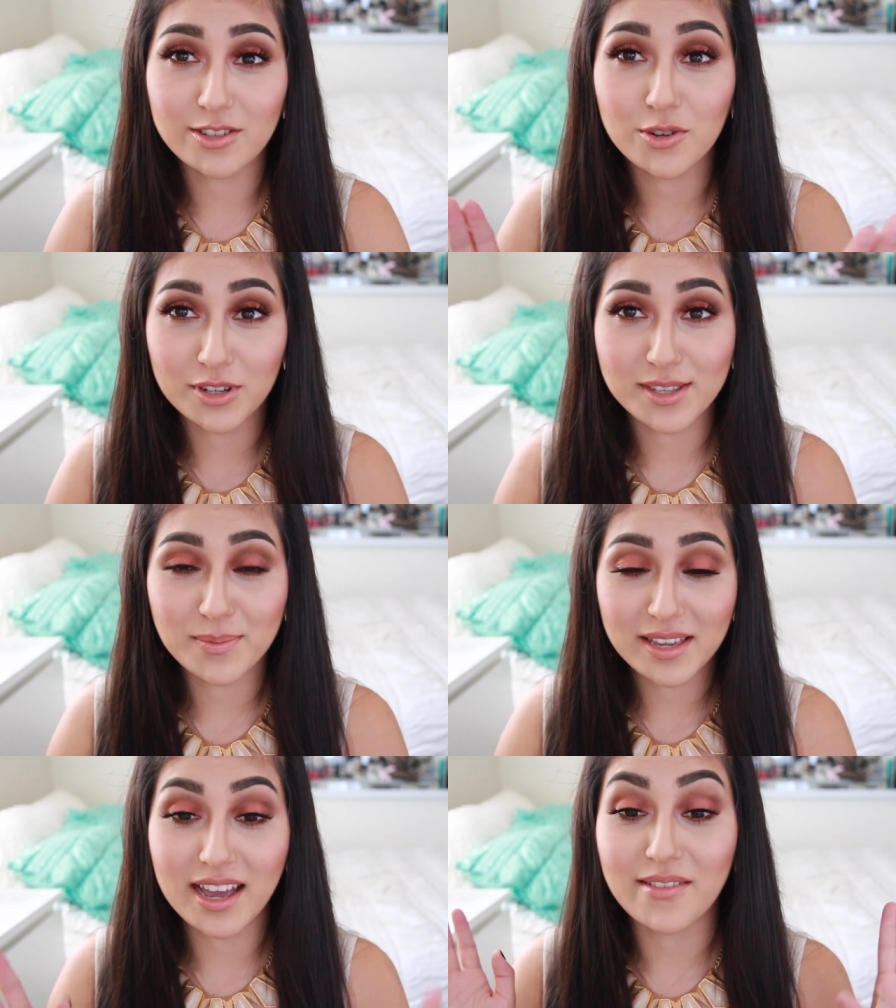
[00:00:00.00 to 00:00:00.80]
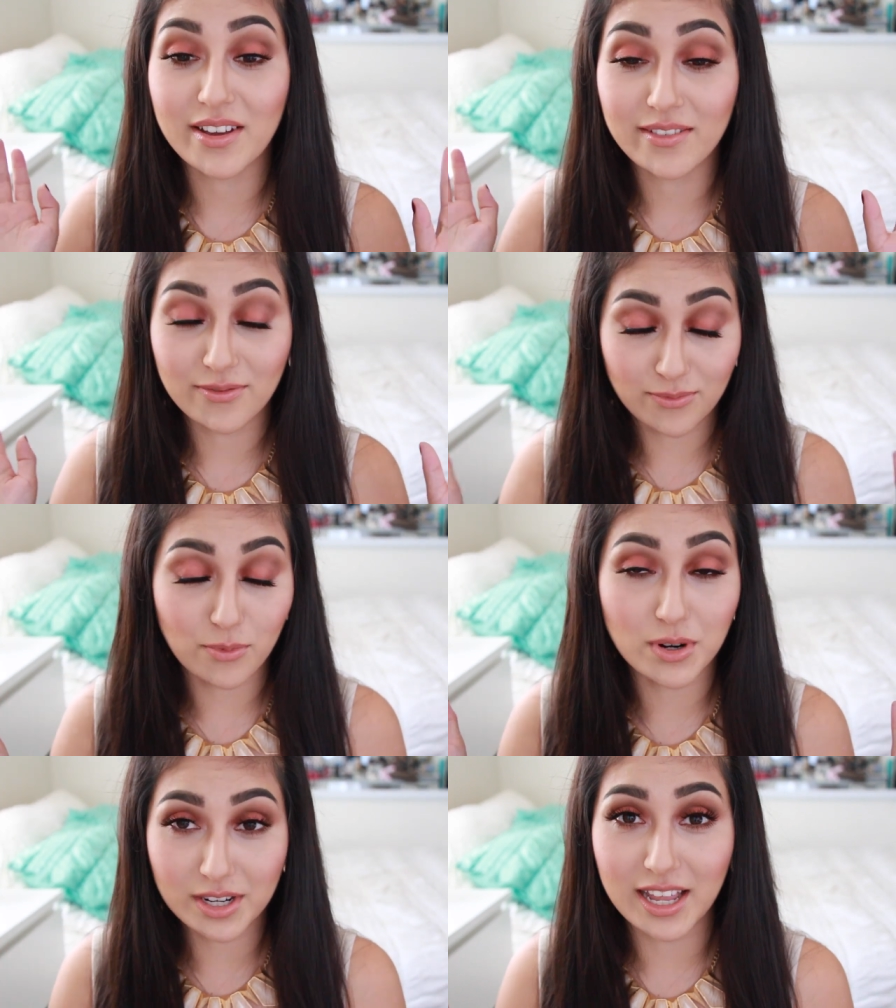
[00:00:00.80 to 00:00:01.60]
Trust me, I've
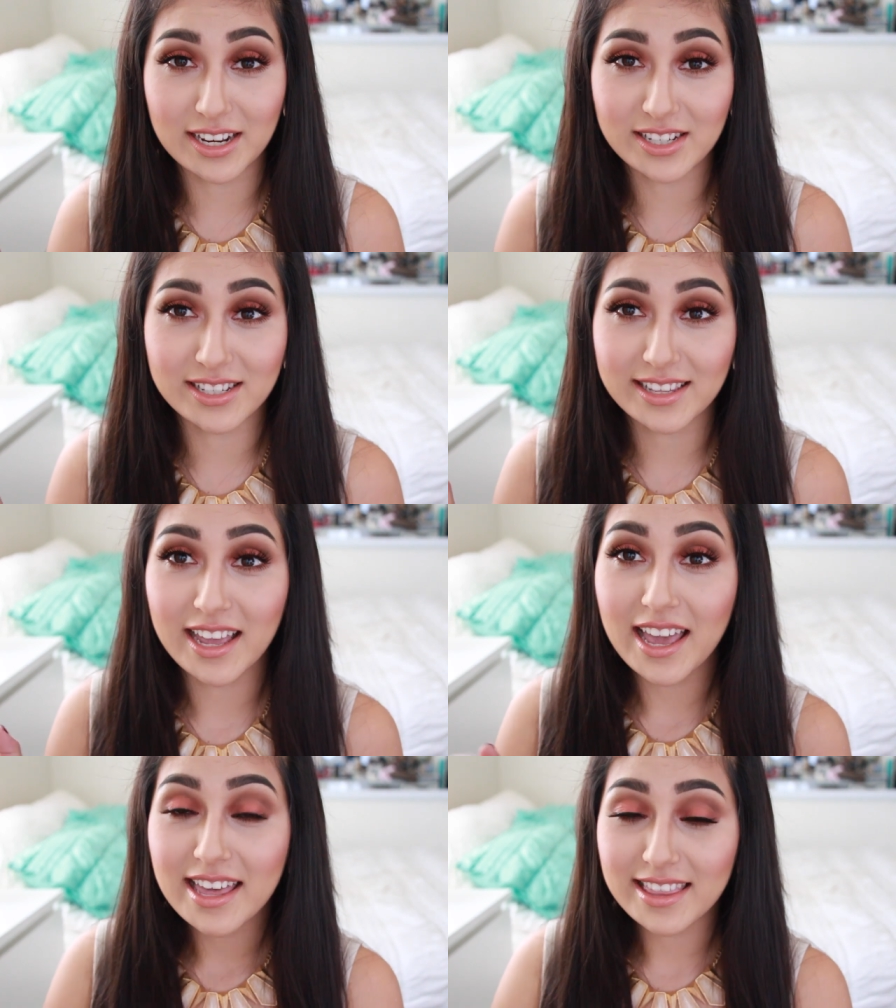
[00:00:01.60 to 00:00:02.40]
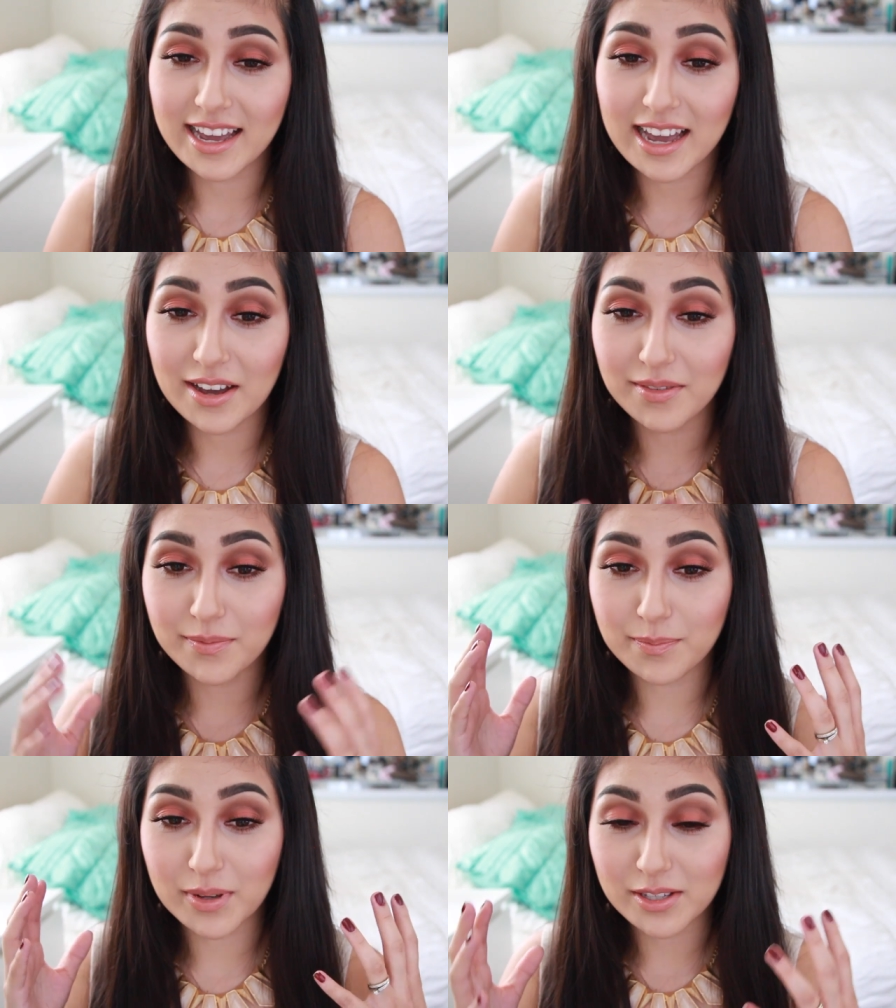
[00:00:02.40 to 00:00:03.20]
worn lashes that
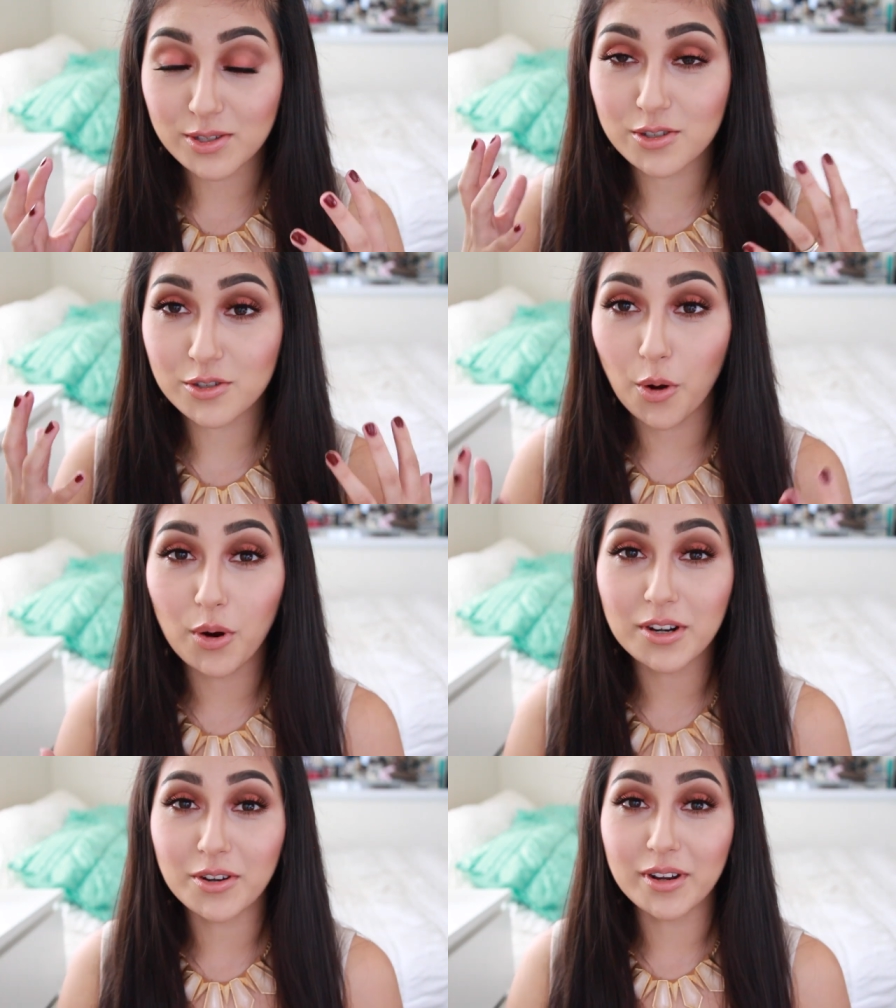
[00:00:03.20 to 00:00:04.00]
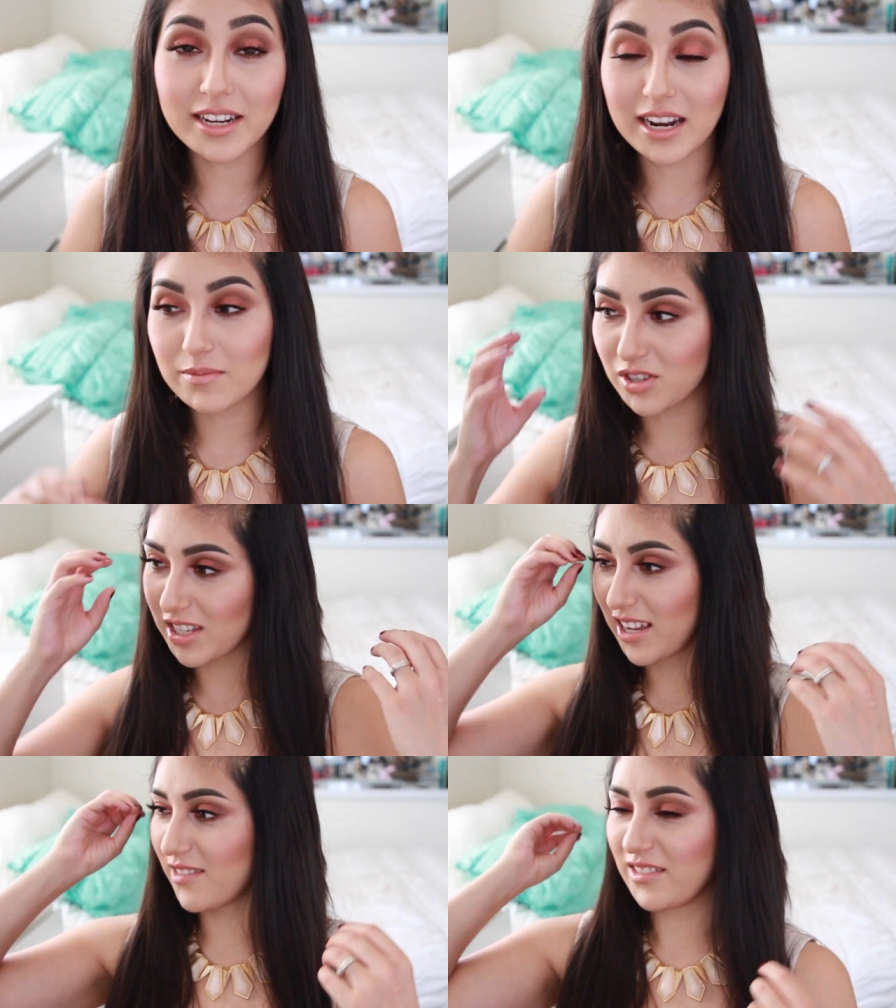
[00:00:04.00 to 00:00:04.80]
have been so annoying, and I'm just
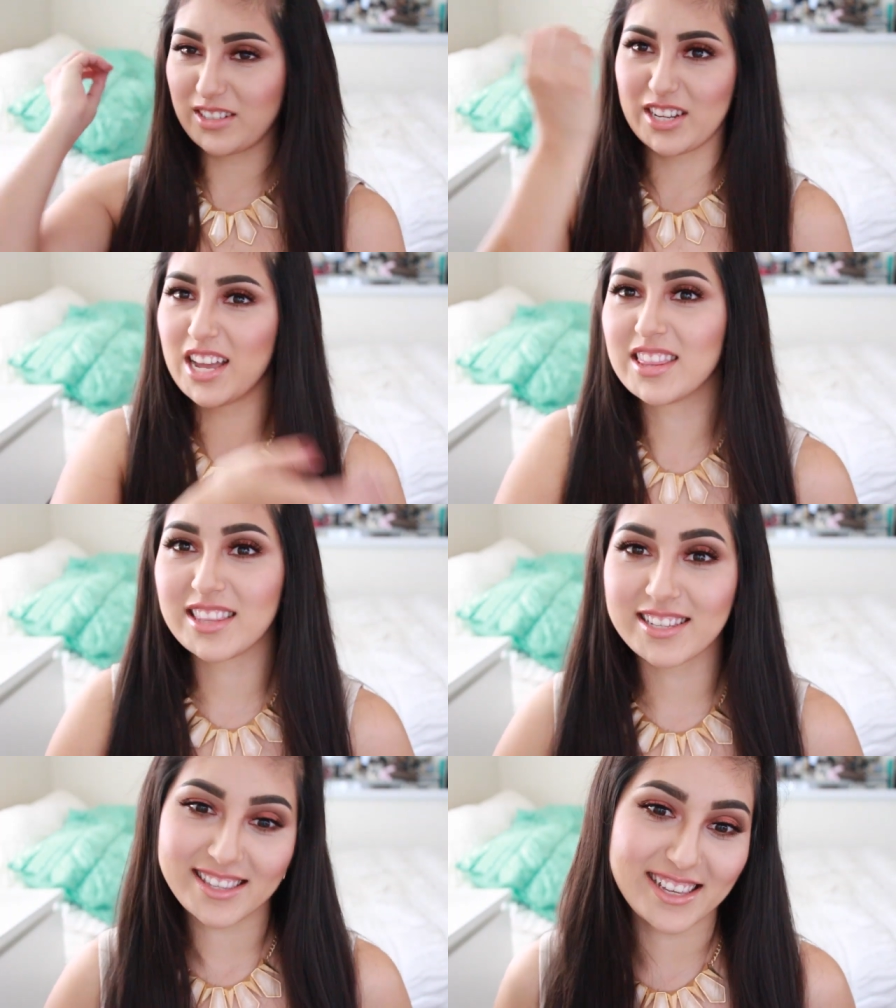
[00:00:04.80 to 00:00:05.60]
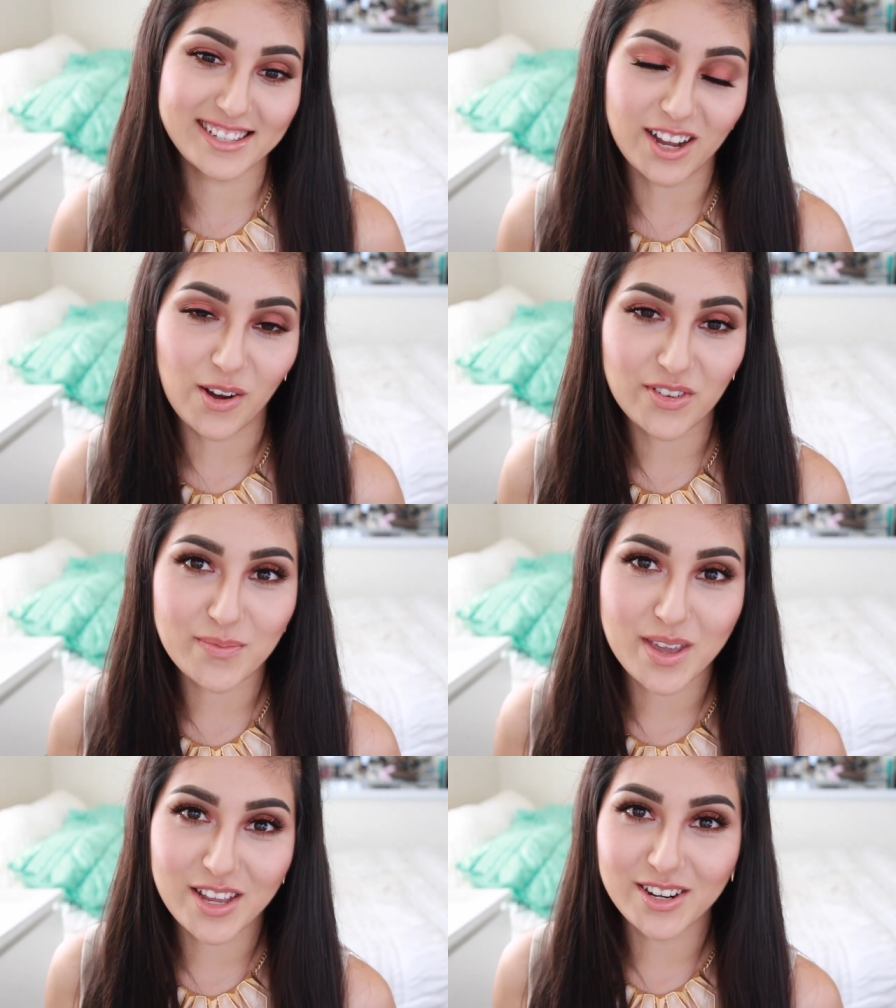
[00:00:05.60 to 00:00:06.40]
like, get these things off
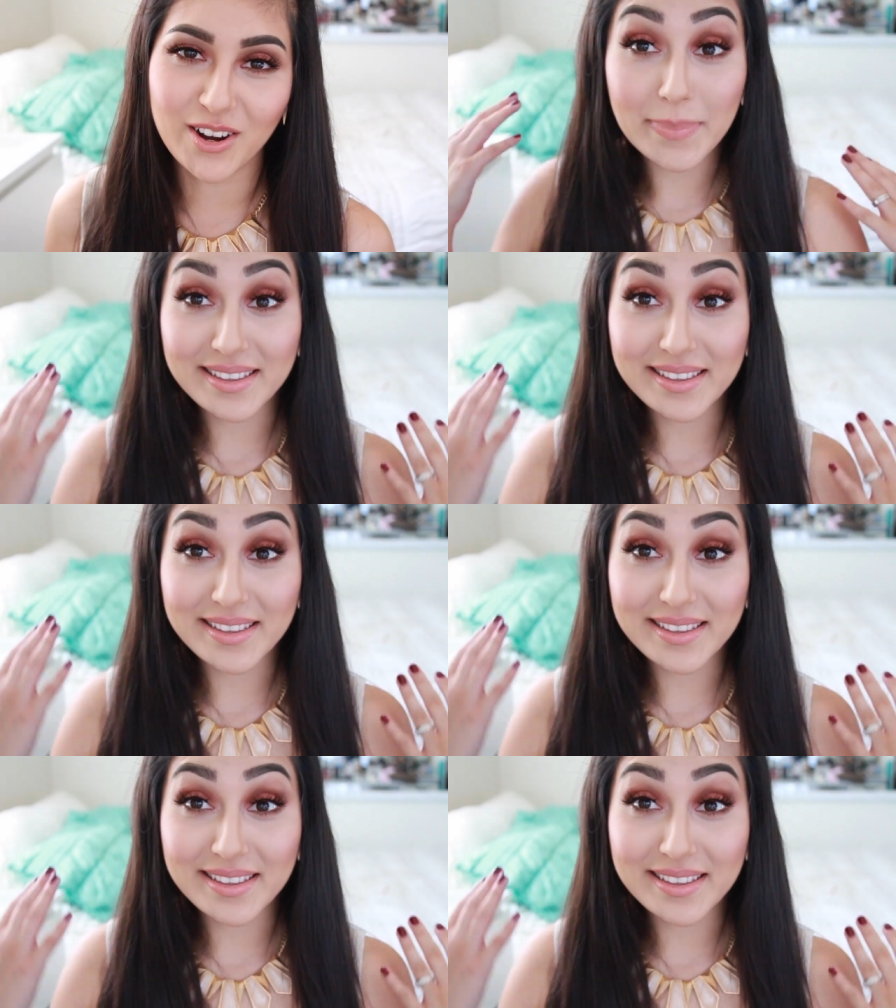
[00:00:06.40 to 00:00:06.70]
of me, you know.